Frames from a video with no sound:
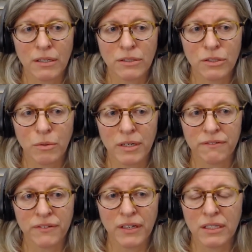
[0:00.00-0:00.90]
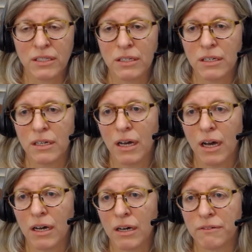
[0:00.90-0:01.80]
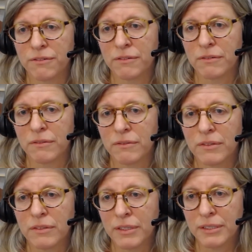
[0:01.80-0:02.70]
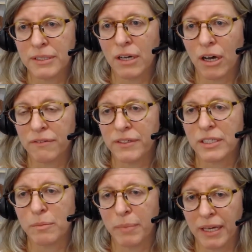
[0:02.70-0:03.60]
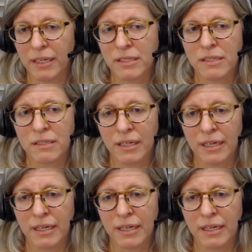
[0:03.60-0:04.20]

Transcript: square feet of office space.